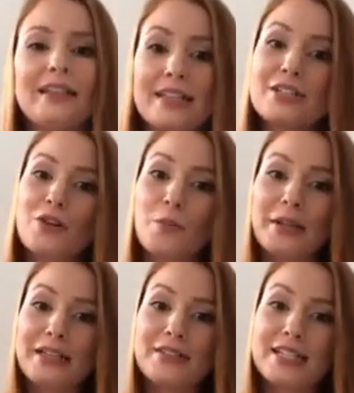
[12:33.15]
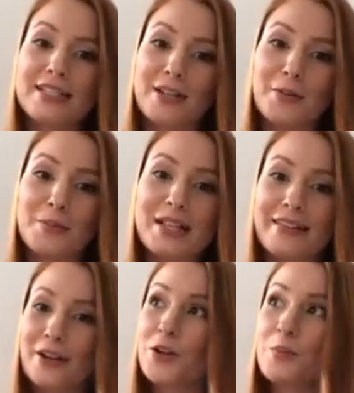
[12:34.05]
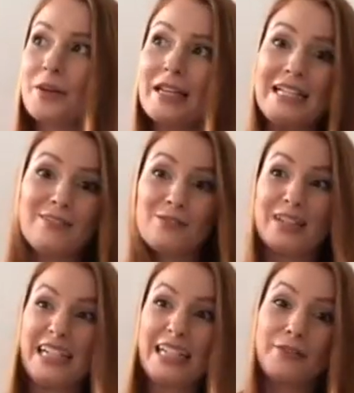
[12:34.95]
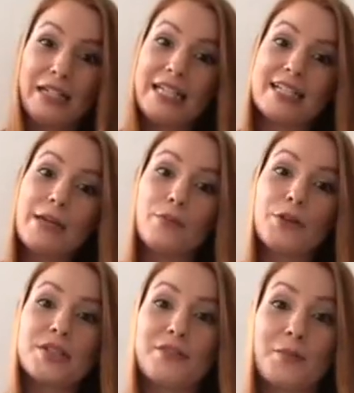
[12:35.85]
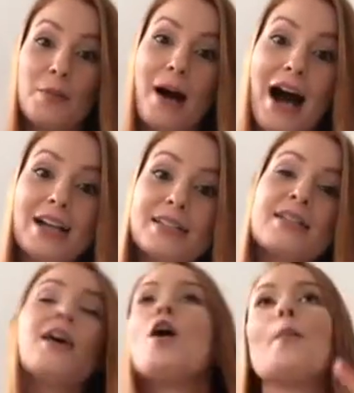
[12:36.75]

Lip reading: These are all belief systems, and they could be really, really deep rooted from the past.